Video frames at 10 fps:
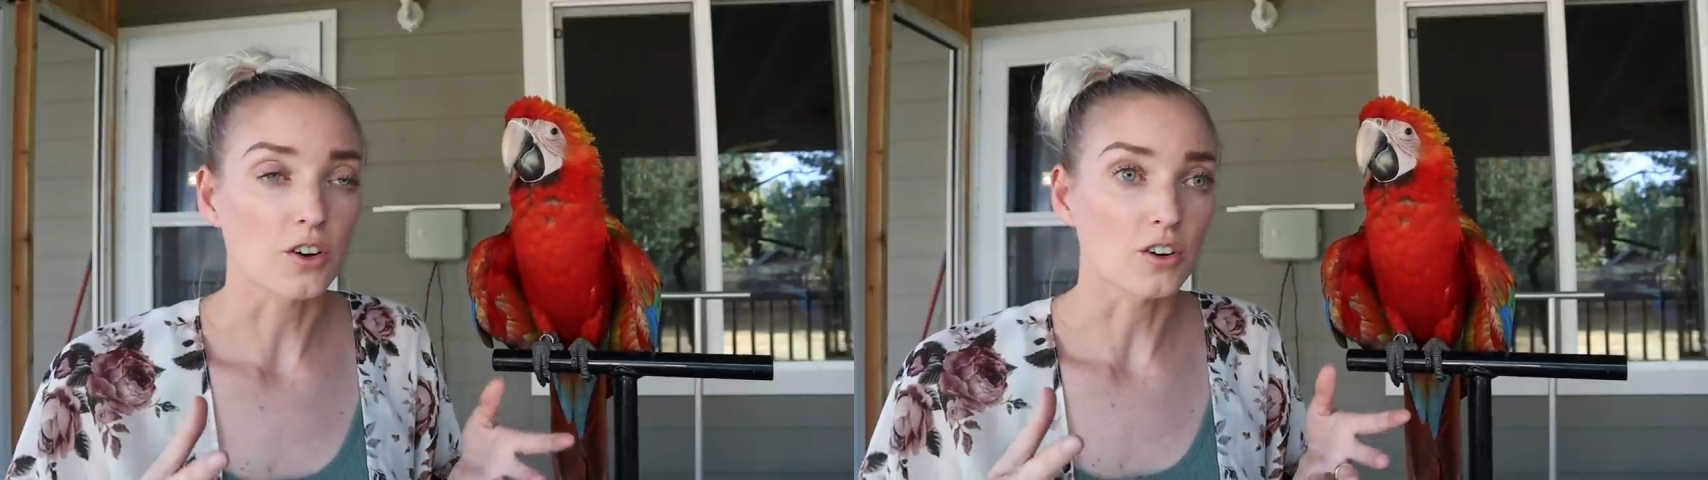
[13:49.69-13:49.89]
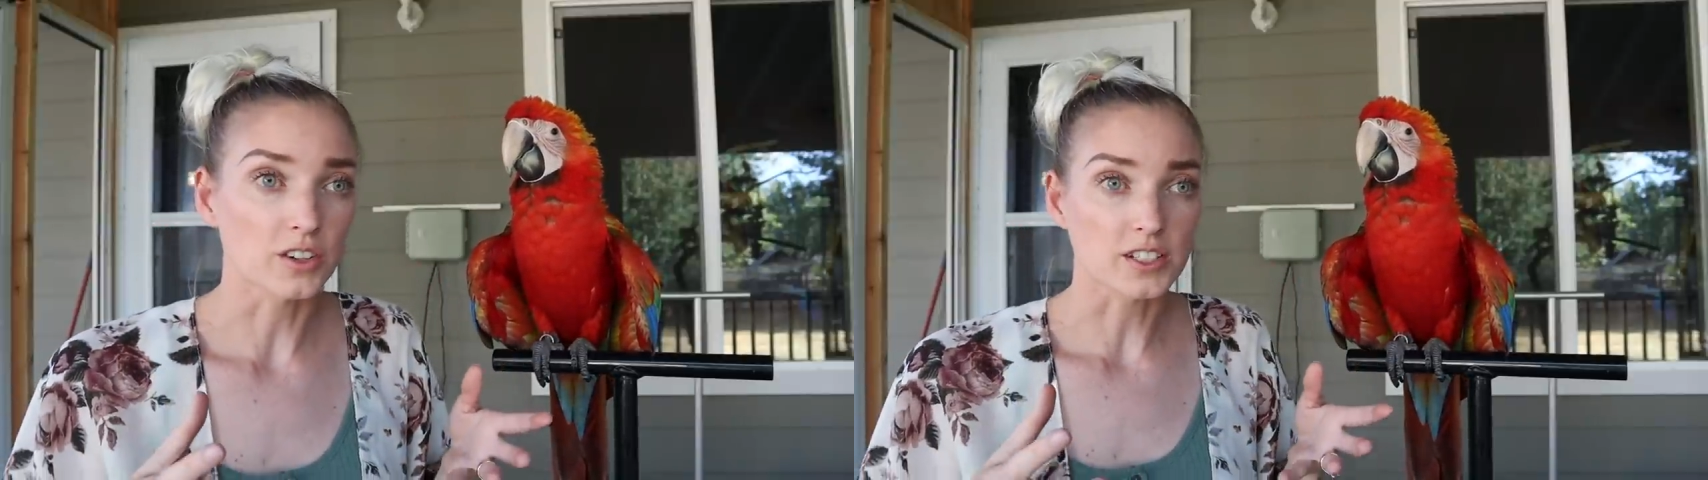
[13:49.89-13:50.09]

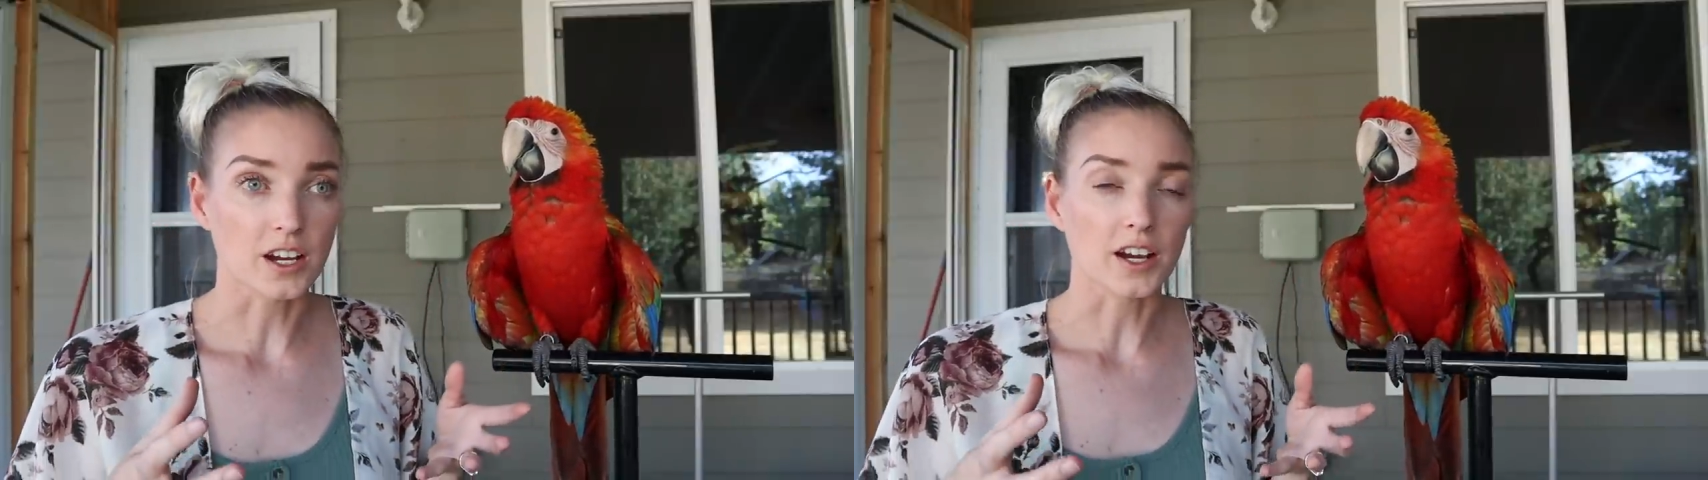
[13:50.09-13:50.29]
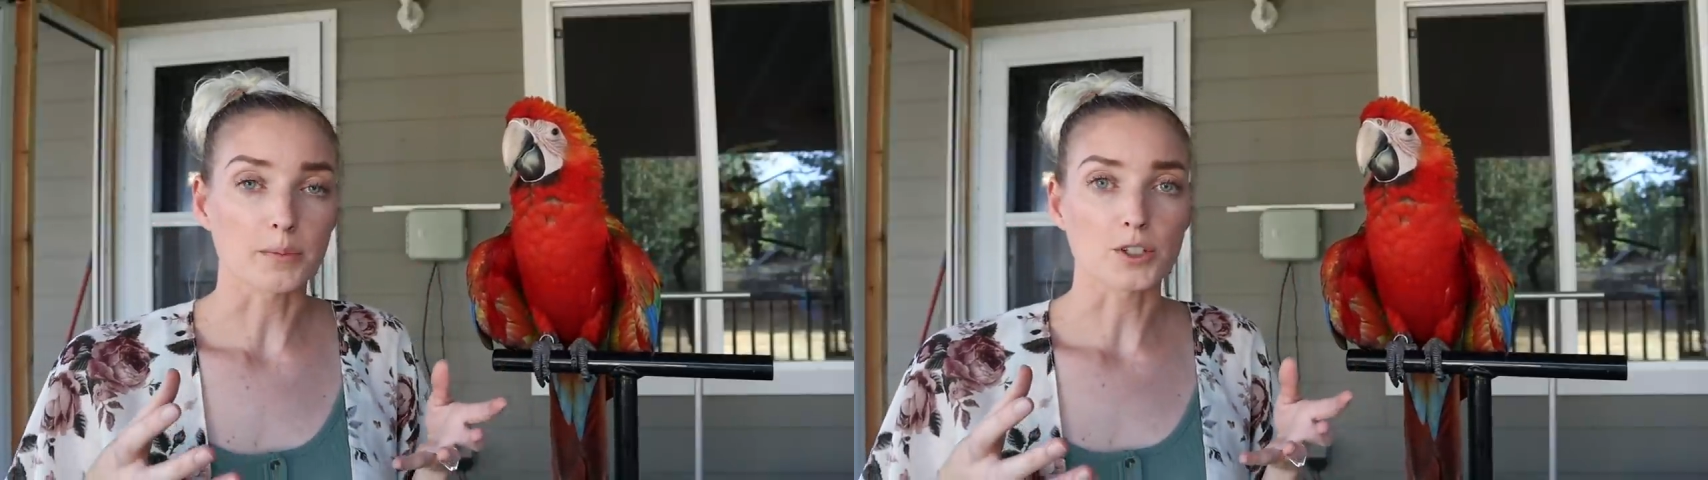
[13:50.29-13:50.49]
all the
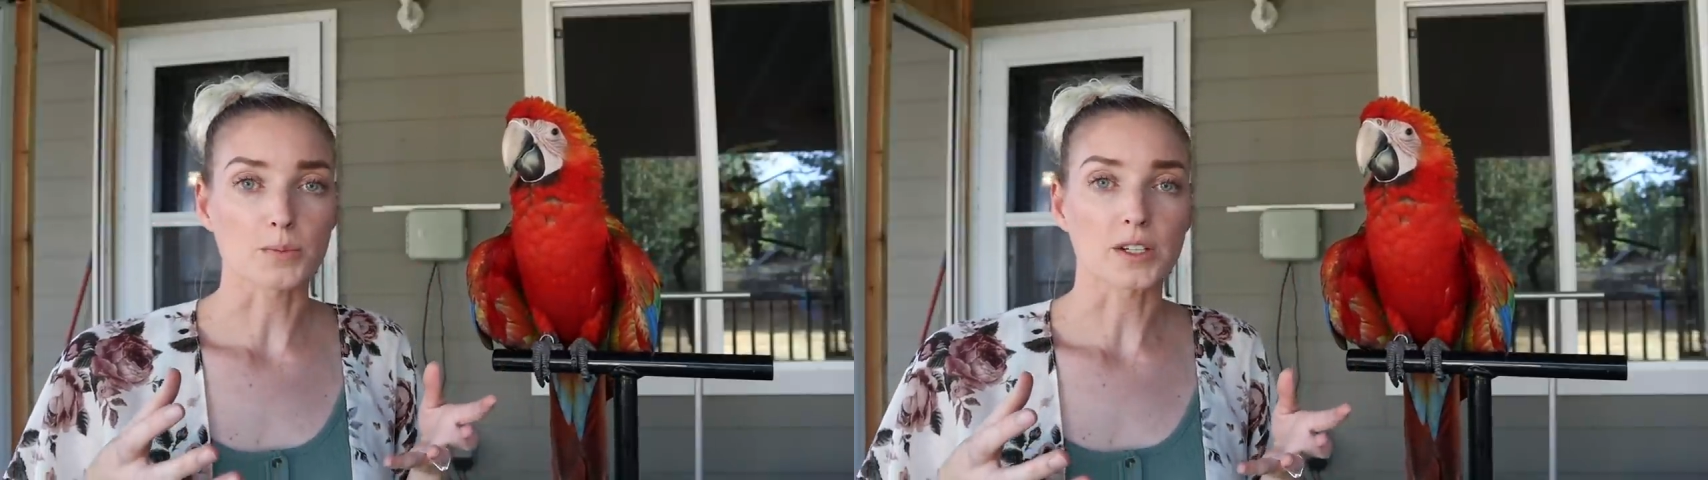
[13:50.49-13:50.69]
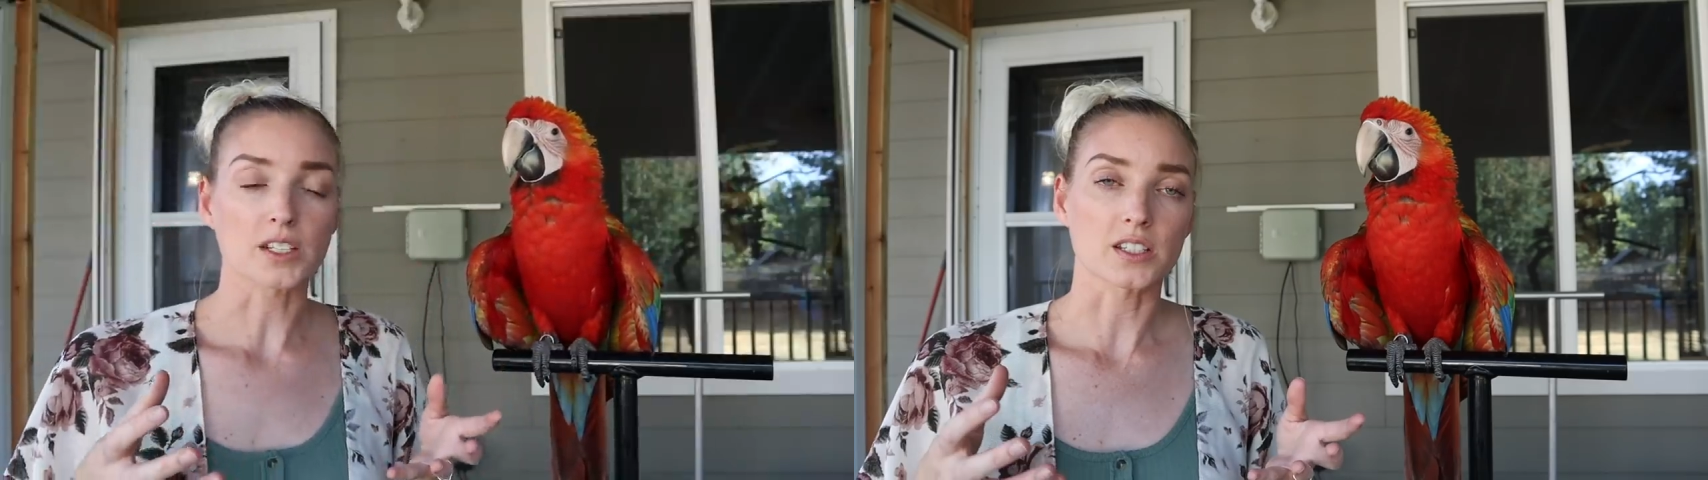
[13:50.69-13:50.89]
time
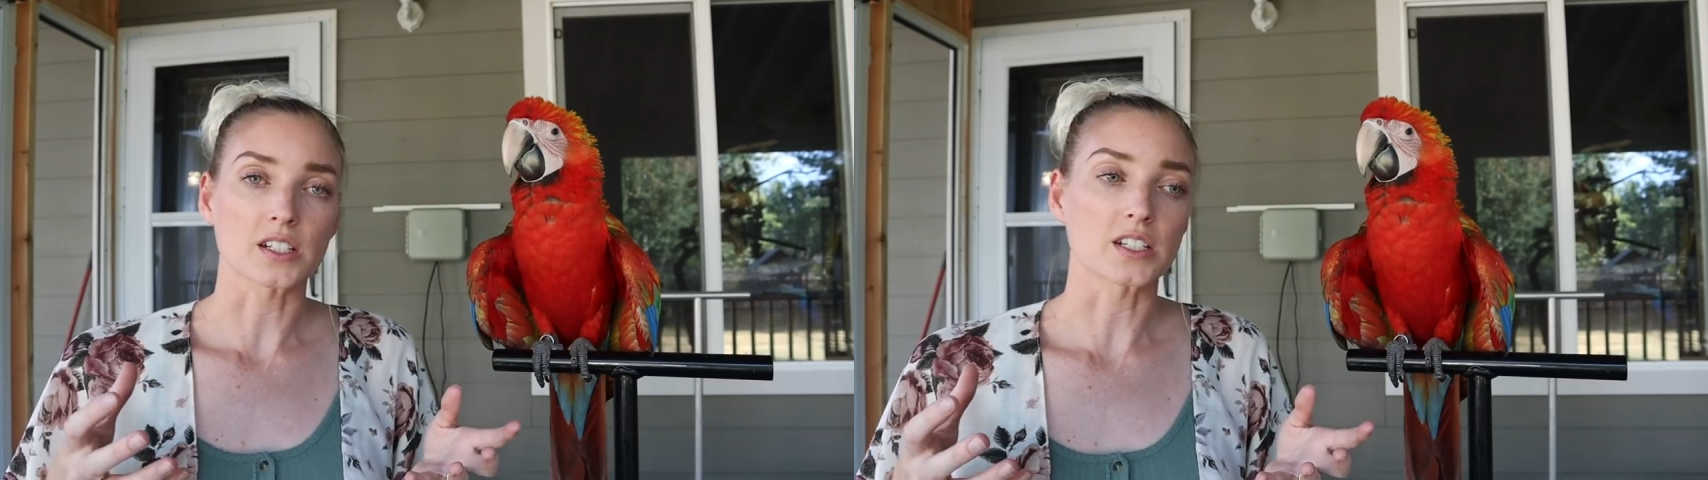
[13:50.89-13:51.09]
just because it